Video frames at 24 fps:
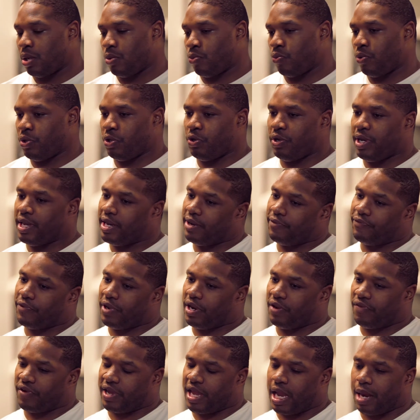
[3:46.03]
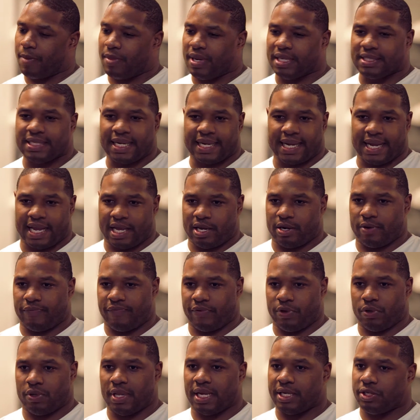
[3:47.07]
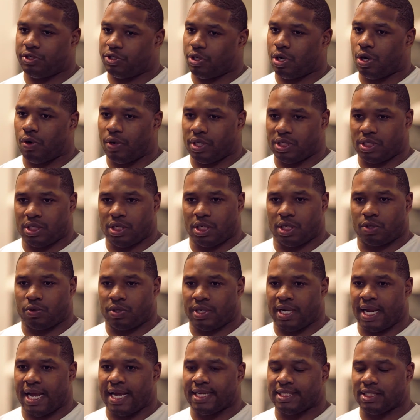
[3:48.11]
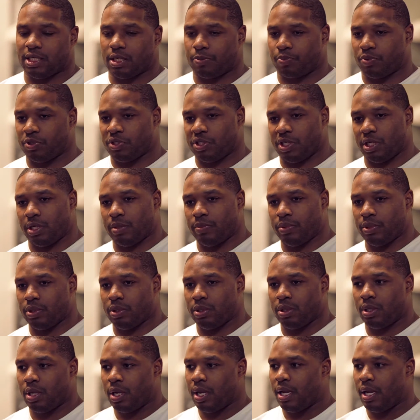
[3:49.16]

when you get in front of a camera, that's like an interview. Like, you should always look nice, look presentable.